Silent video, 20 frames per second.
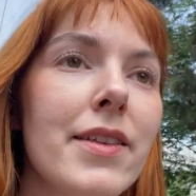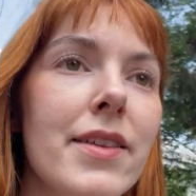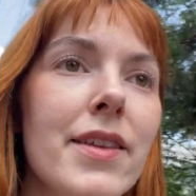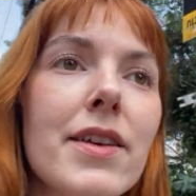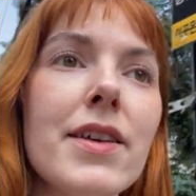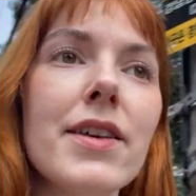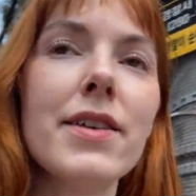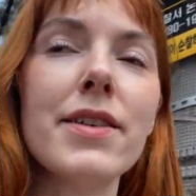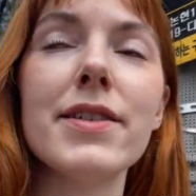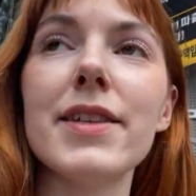
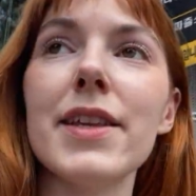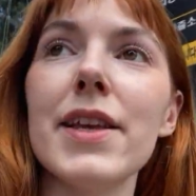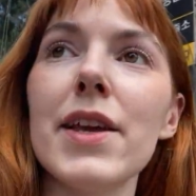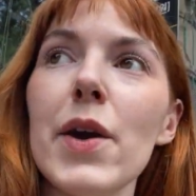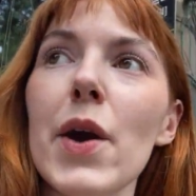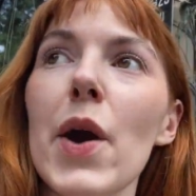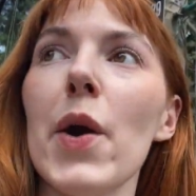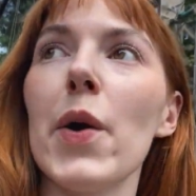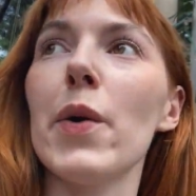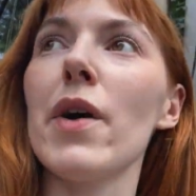the
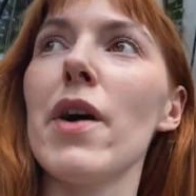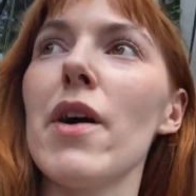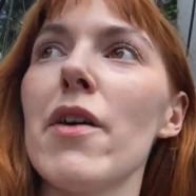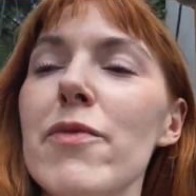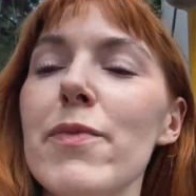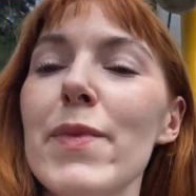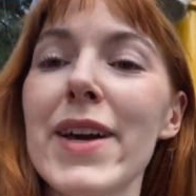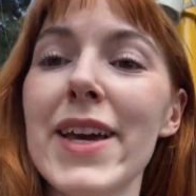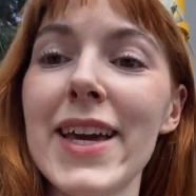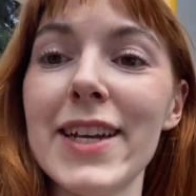CEO
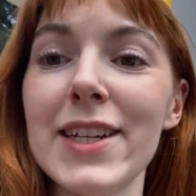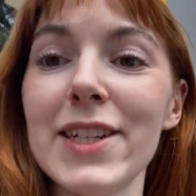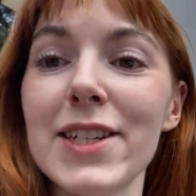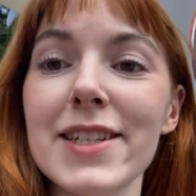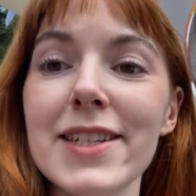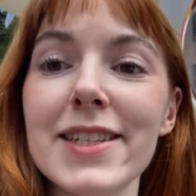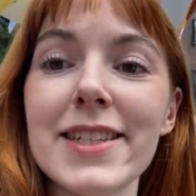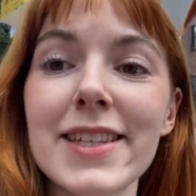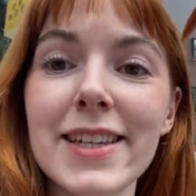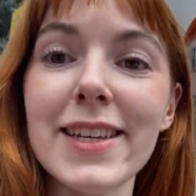of my
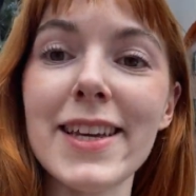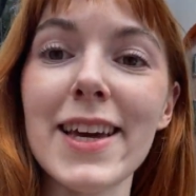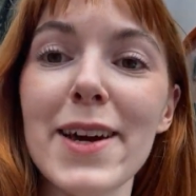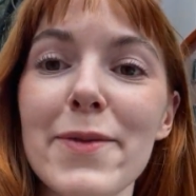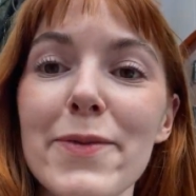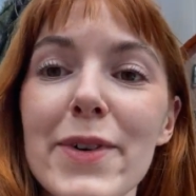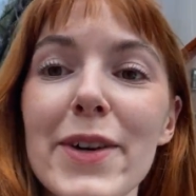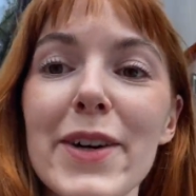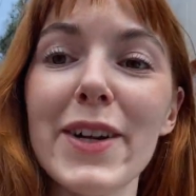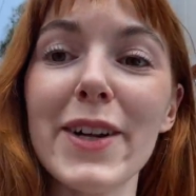agency
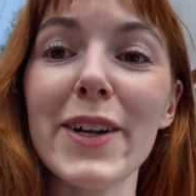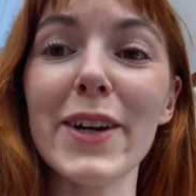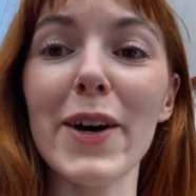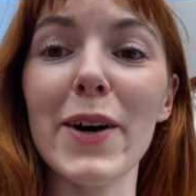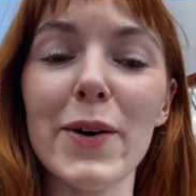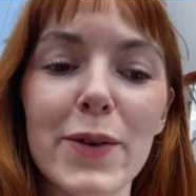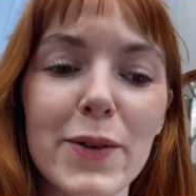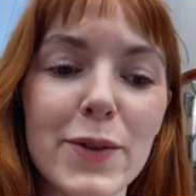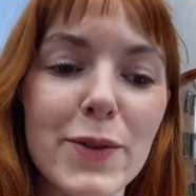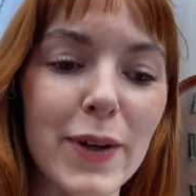and we're gonna
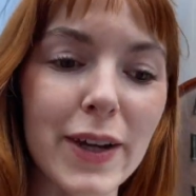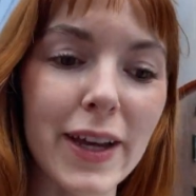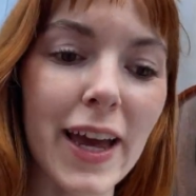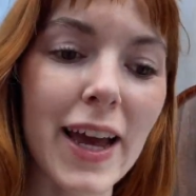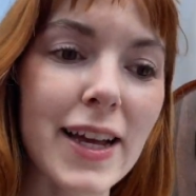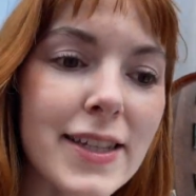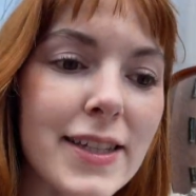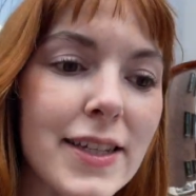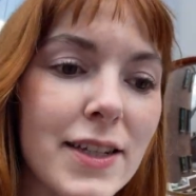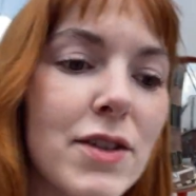go to a
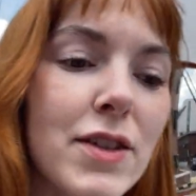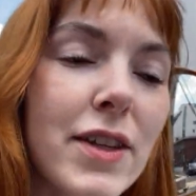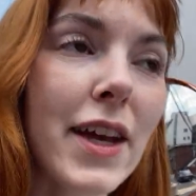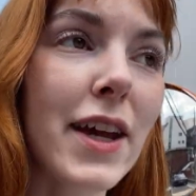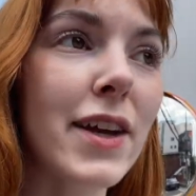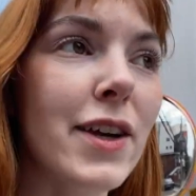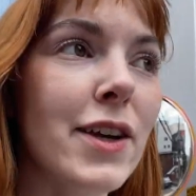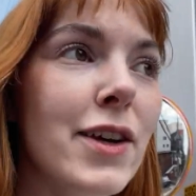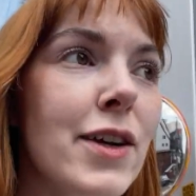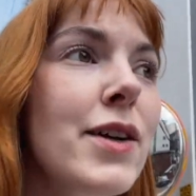casting
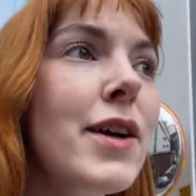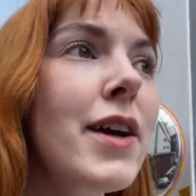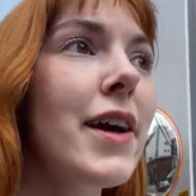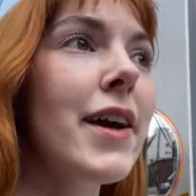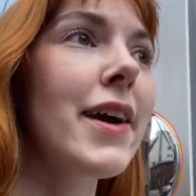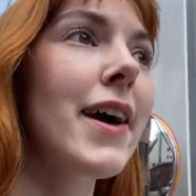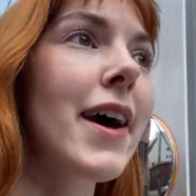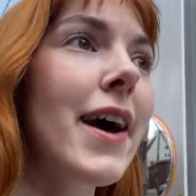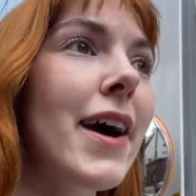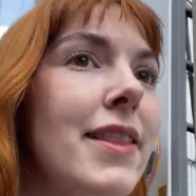together.
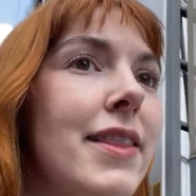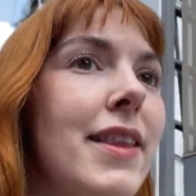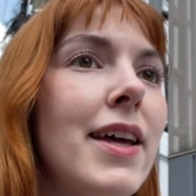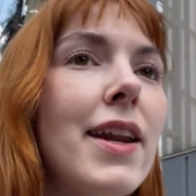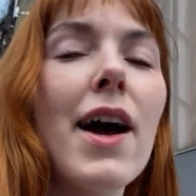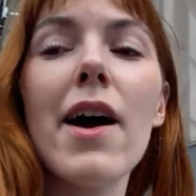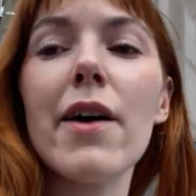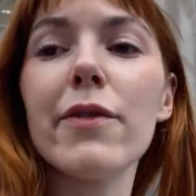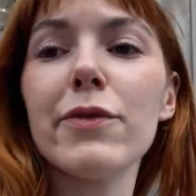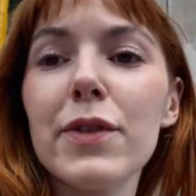And then
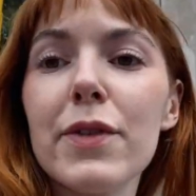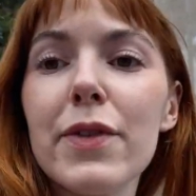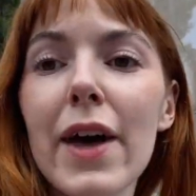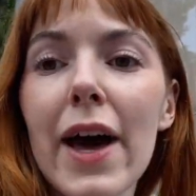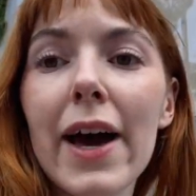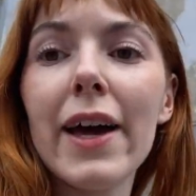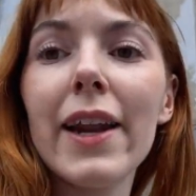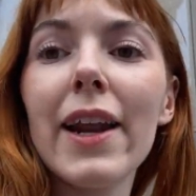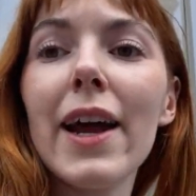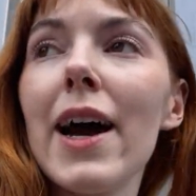after
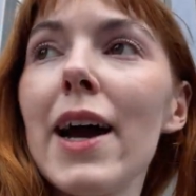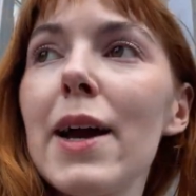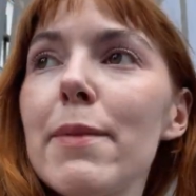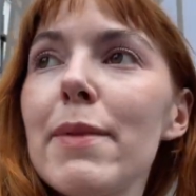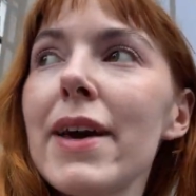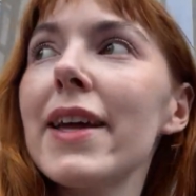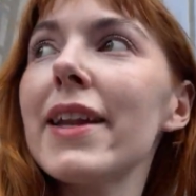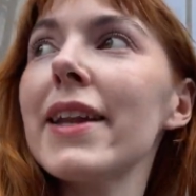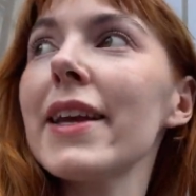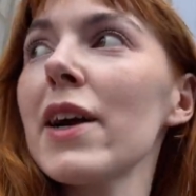that, I'm
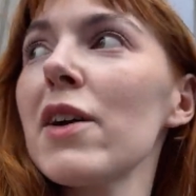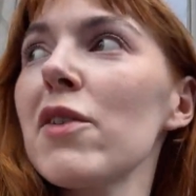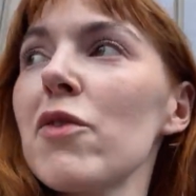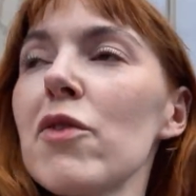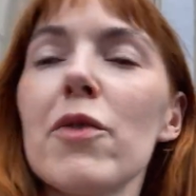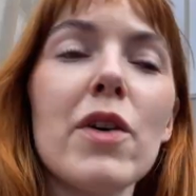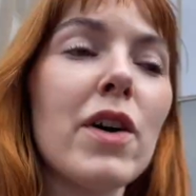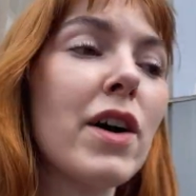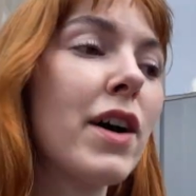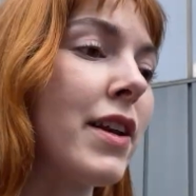heading out
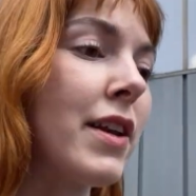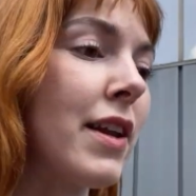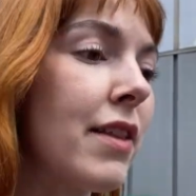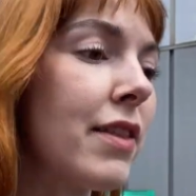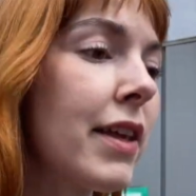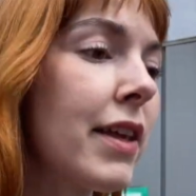for another